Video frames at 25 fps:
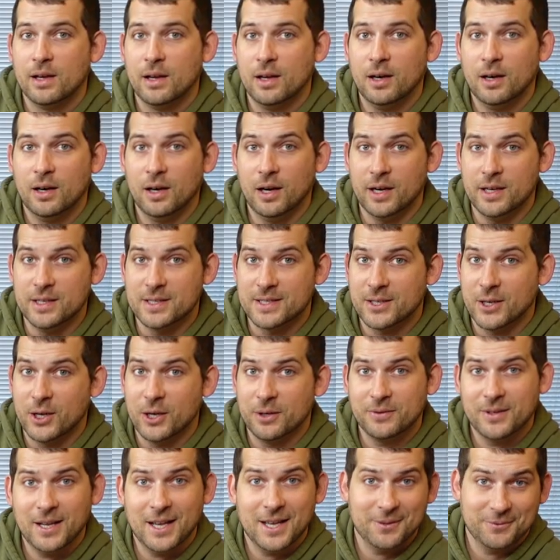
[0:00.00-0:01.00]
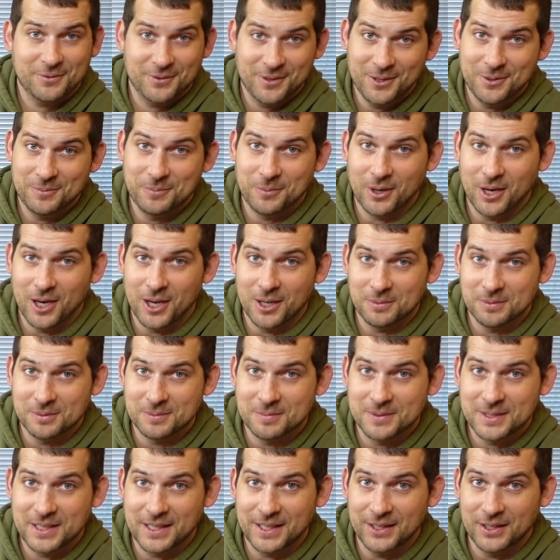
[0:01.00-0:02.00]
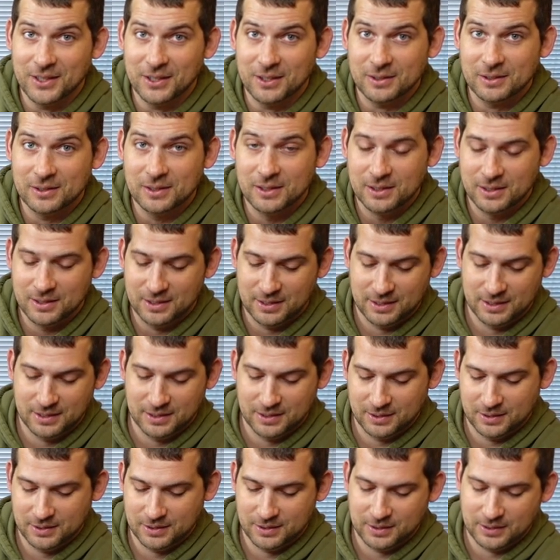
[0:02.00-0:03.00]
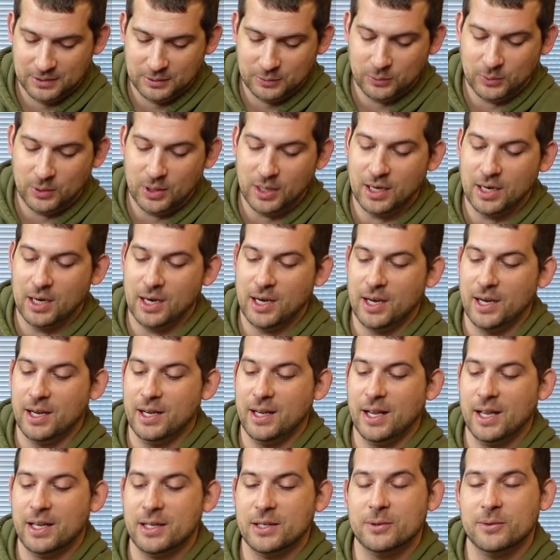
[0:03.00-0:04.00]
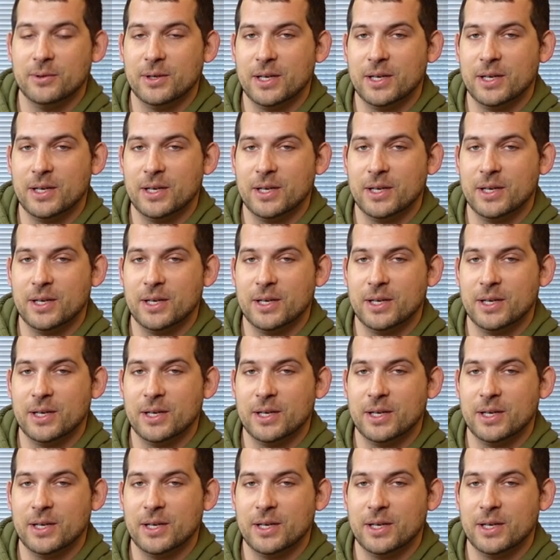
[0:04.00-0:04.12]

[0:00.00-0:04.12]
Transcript: Alright, so I've got a few problems here where I had to